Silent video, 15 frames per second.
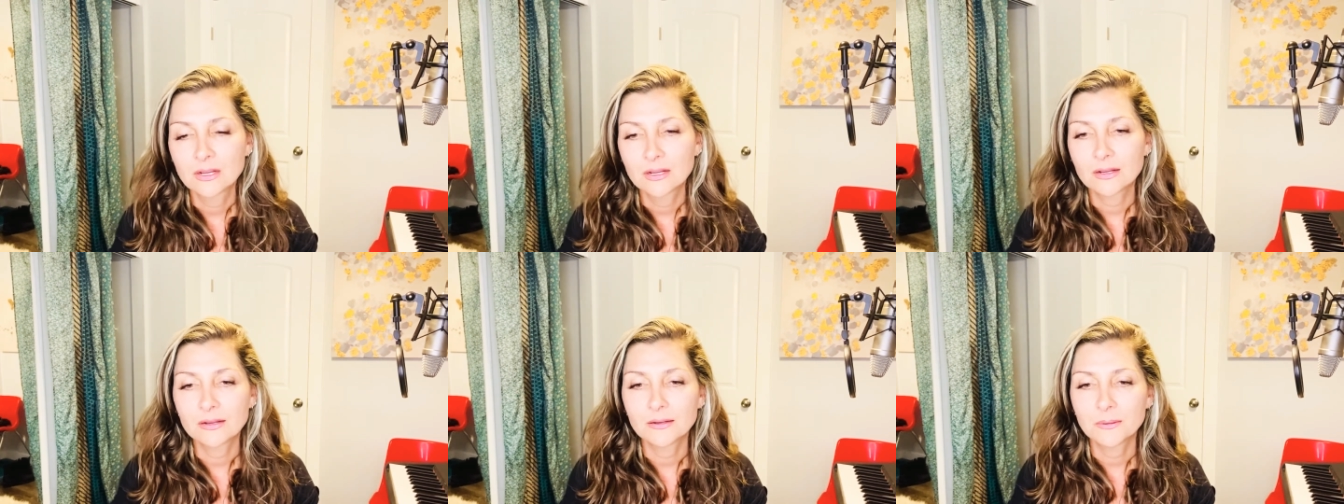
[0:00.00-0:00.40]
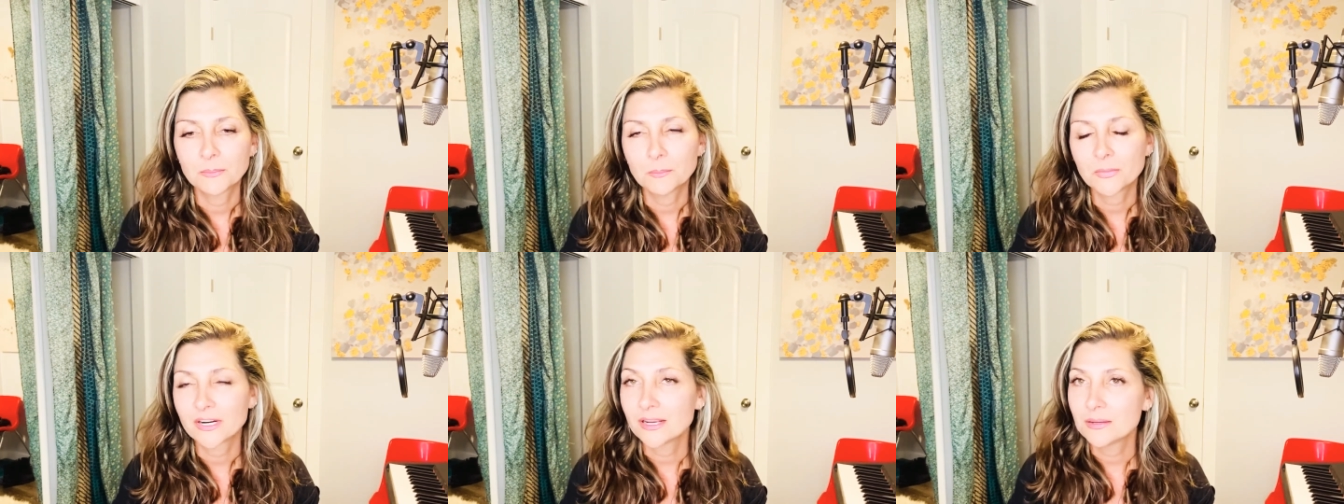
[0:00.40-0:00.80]

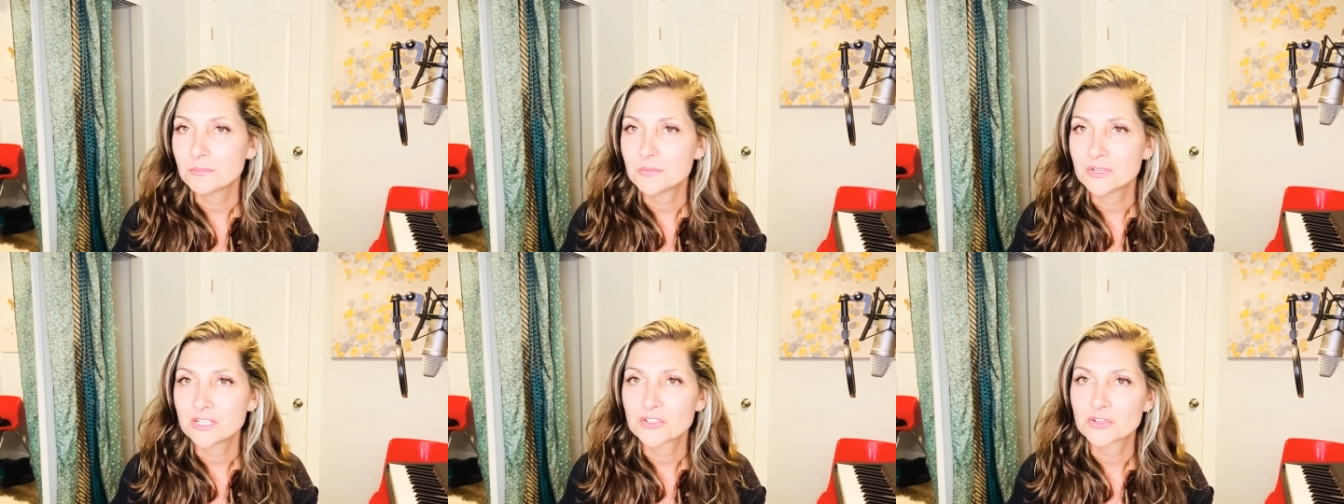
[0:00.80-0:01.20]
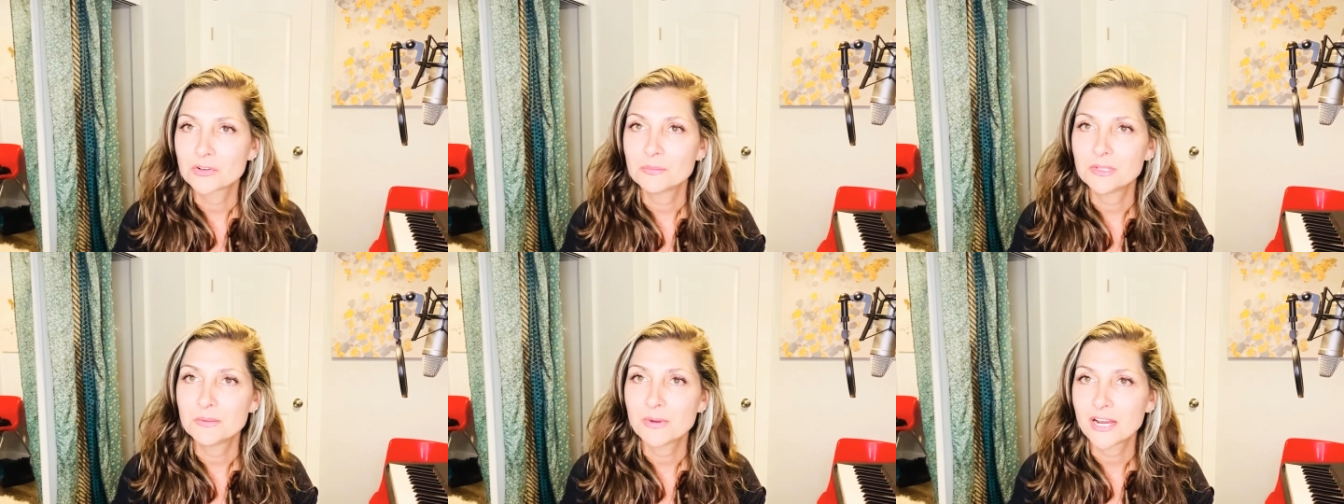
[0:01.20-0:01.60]
But I'm
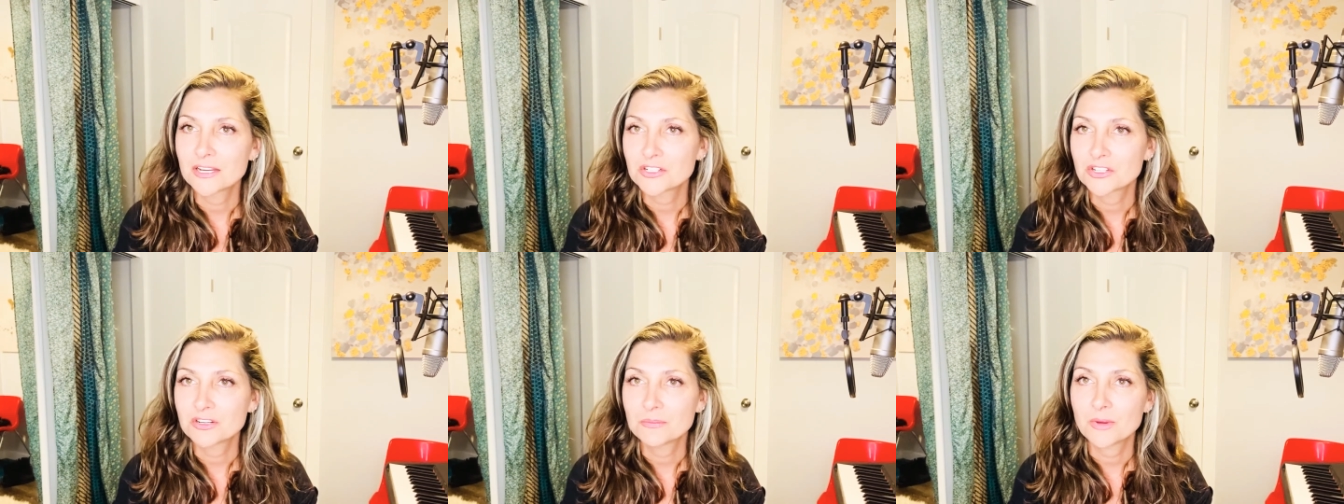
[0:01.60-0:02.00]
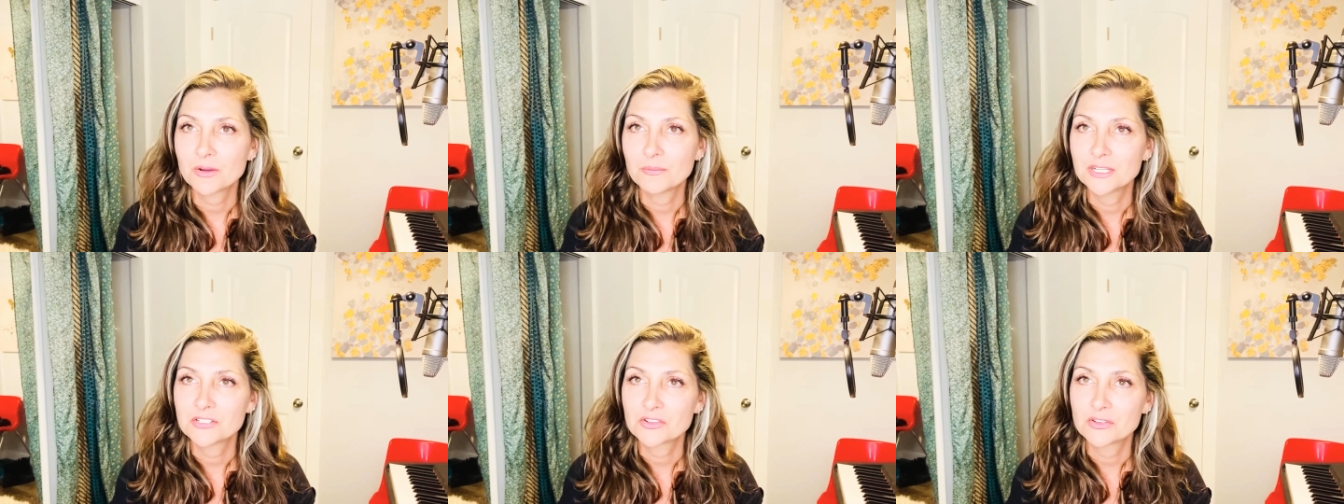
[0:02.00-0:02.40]
extremely passionate about
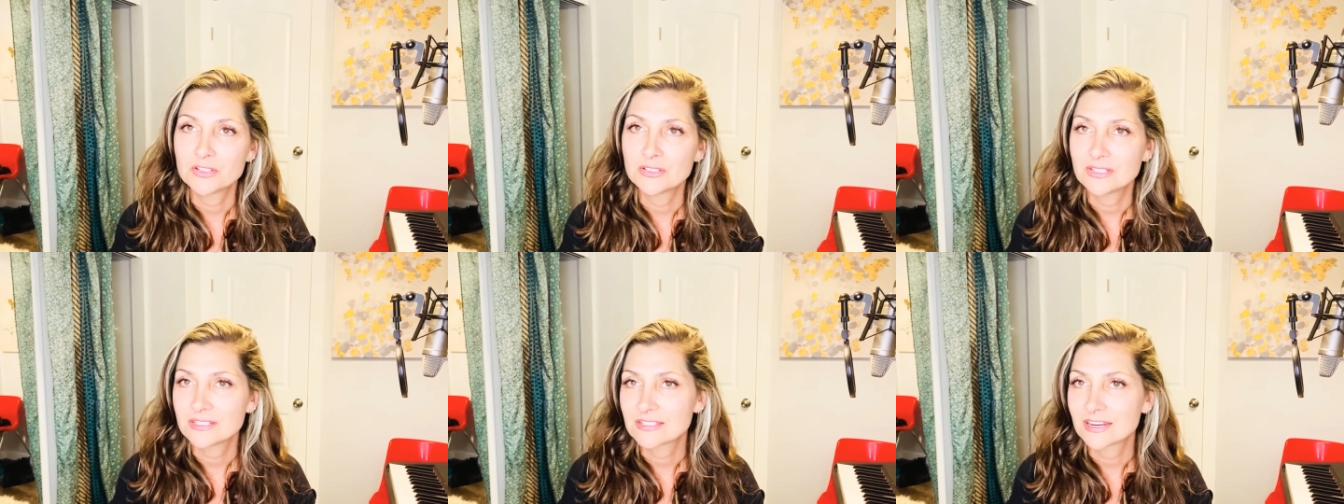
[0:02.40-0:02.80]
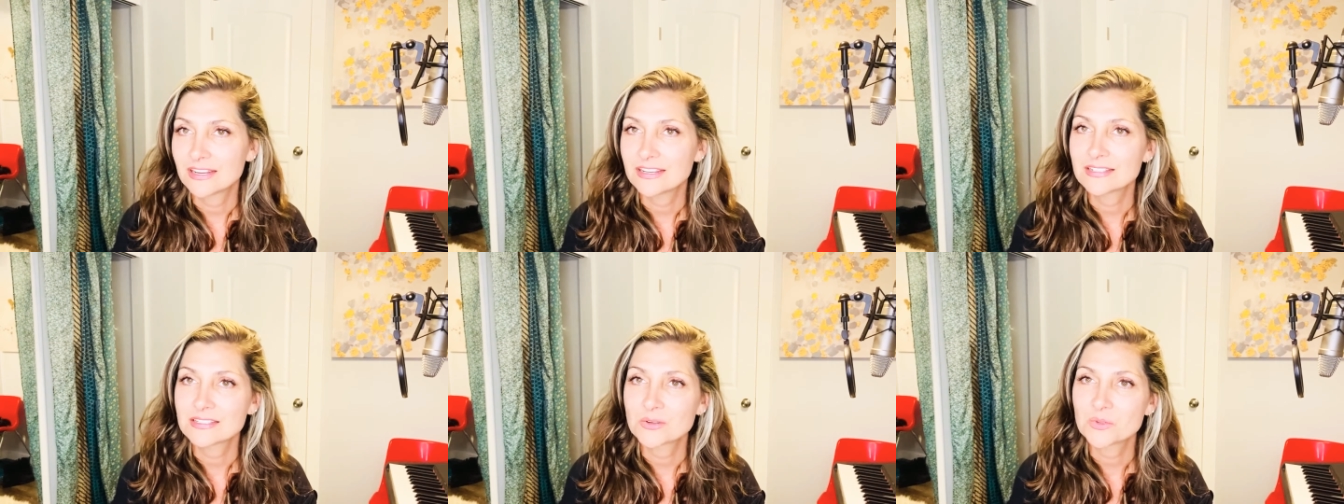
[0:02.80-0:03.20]
mental illness, and I
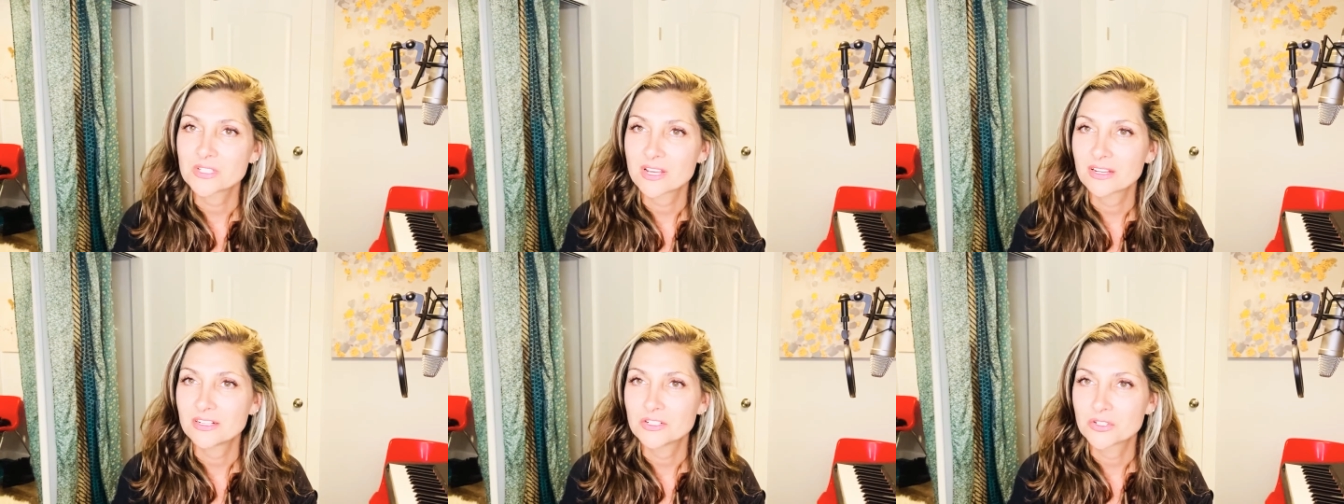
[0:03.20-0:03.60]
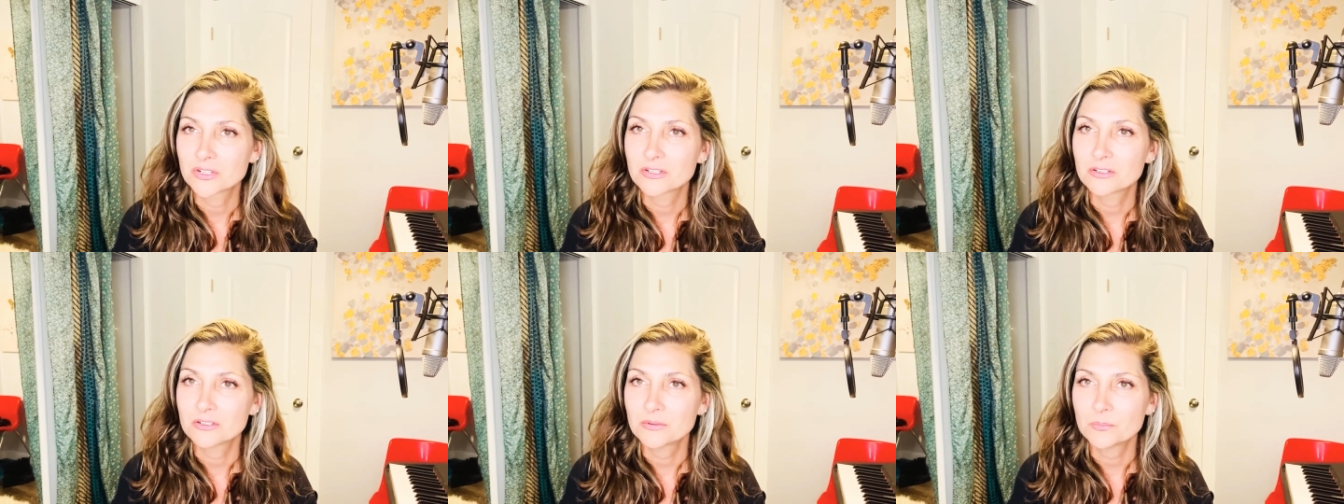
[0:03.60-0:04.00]
guess I was kind of
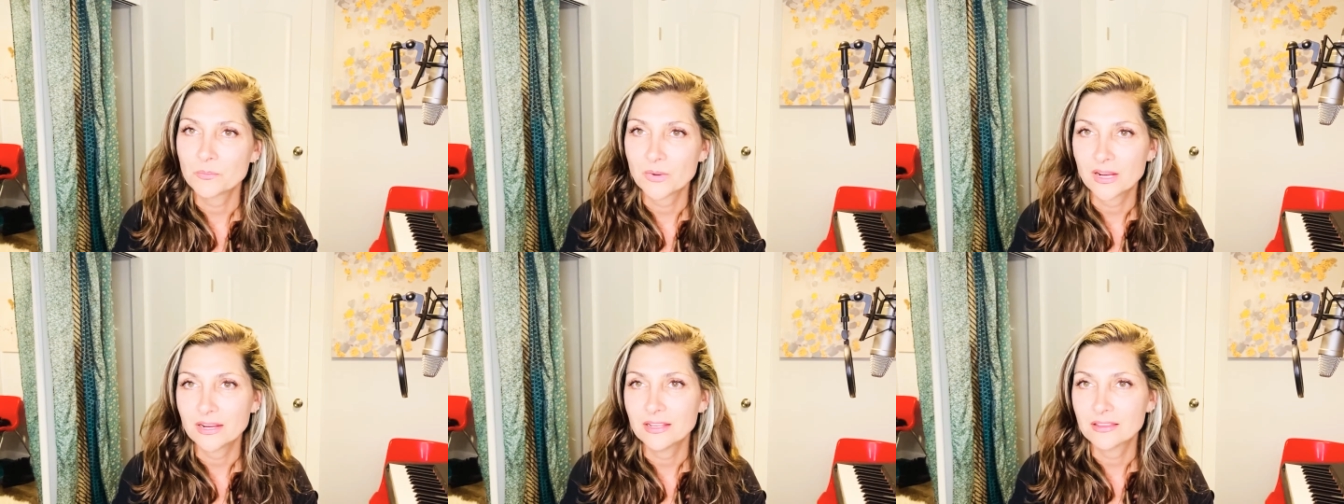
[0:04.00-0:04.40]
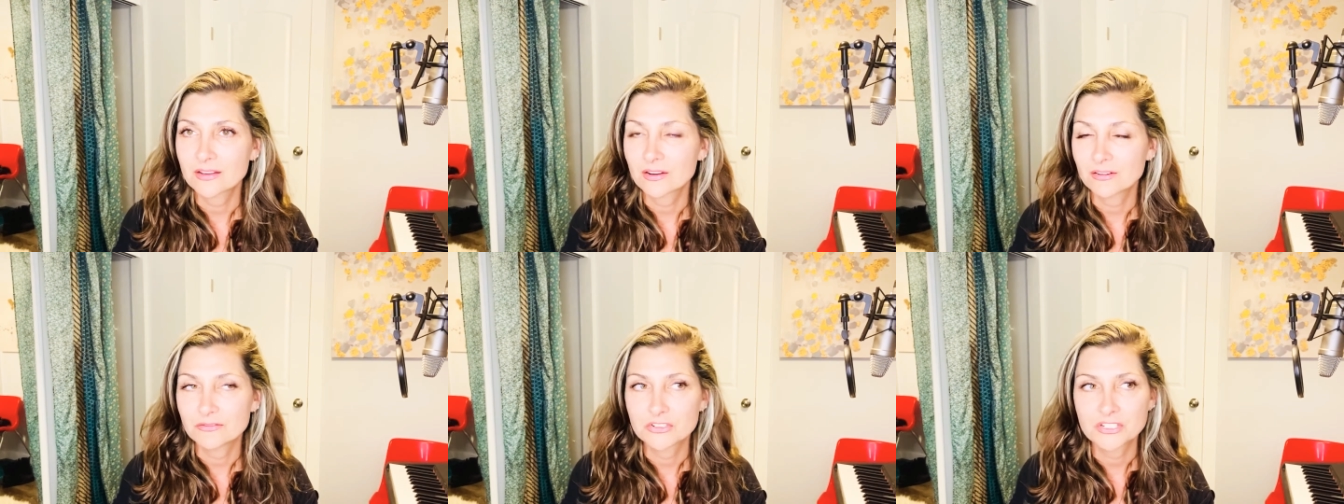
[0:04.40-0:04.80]
triggered by the
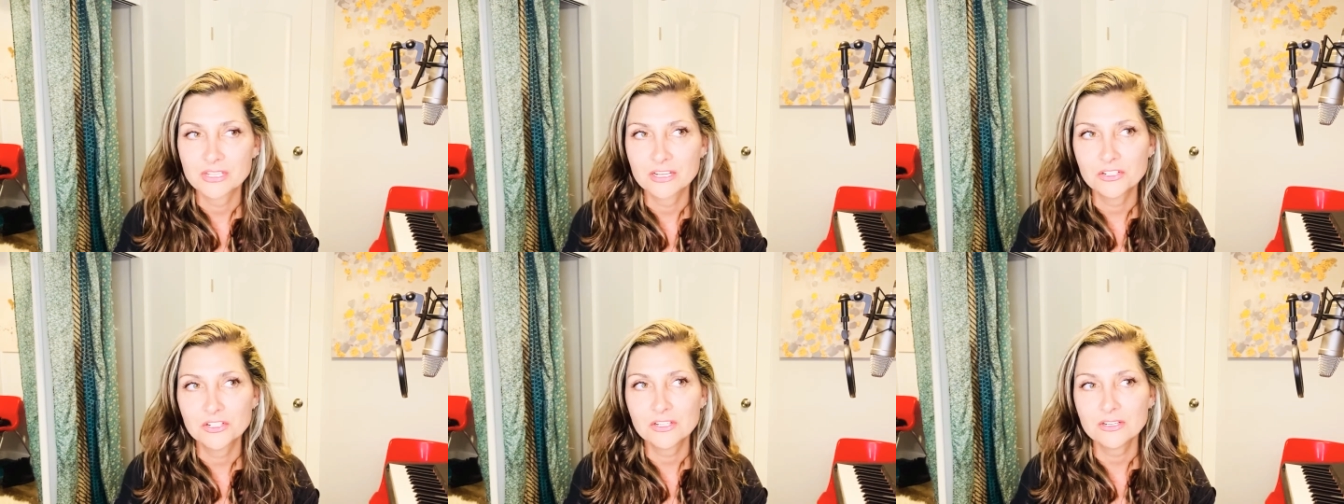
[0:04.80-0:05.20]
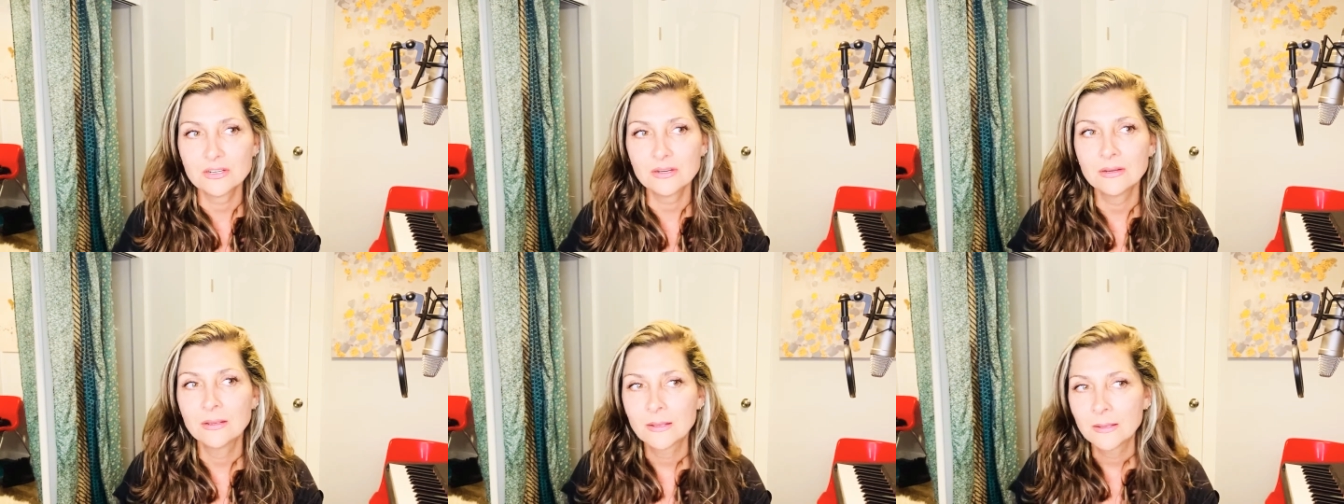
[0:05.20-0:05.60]
conversation.